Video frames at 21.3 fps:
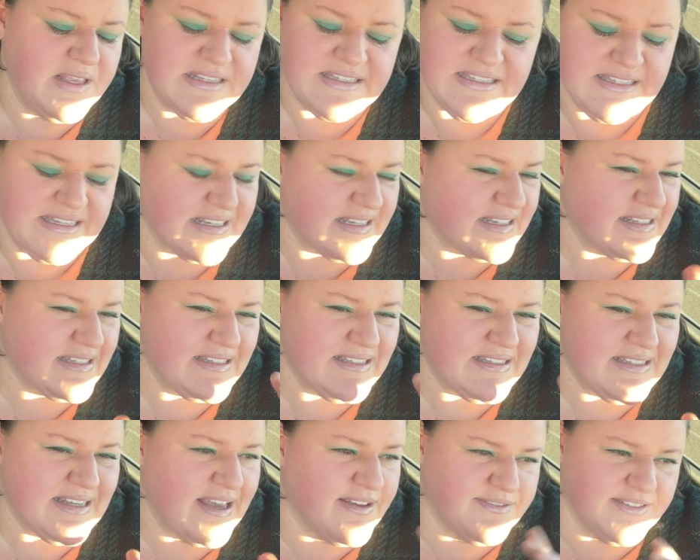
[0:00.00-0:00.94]
6,
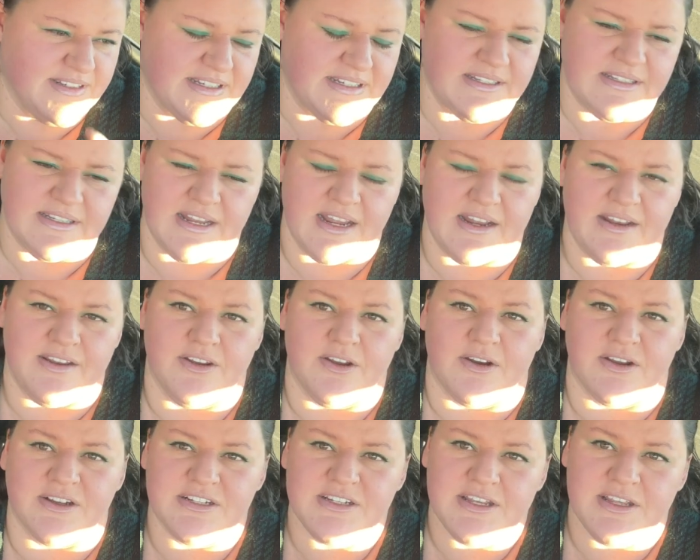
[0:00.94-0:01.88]
7, and
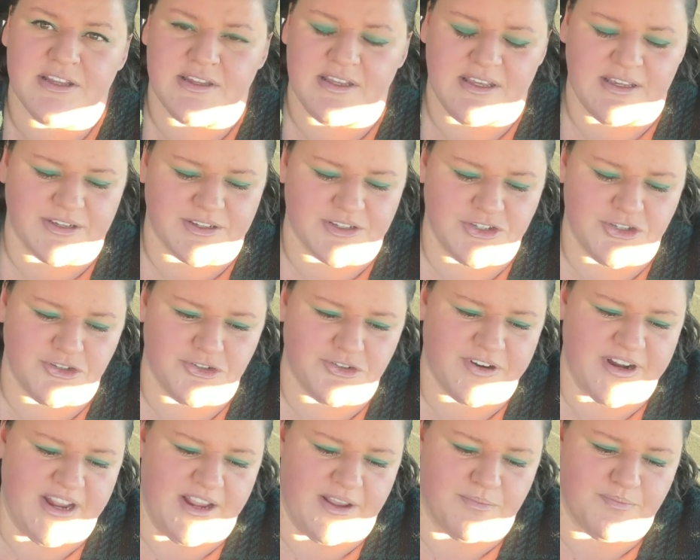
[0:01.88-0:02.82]
not to the
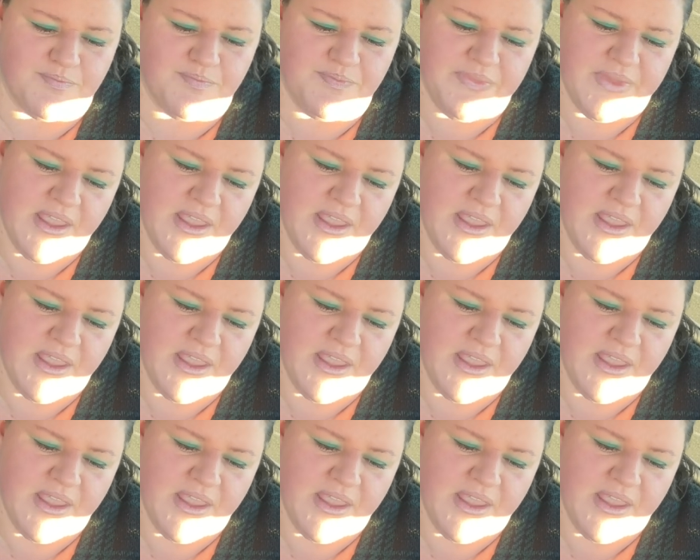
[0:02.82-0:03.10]
extreme.